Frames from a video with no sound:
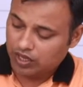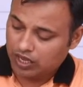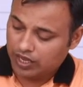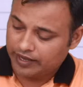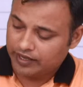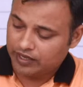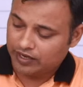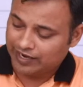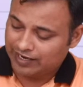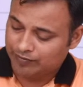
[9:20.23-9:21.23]
I
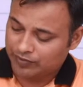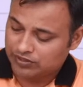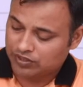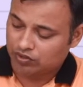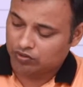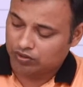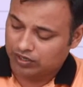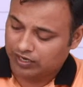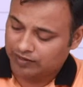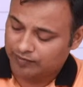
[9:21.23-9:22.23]
head pe 0,
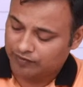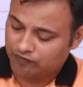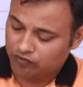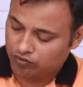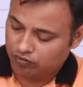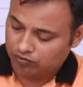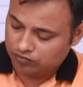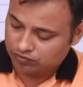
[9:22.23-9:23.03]
tail pe 4.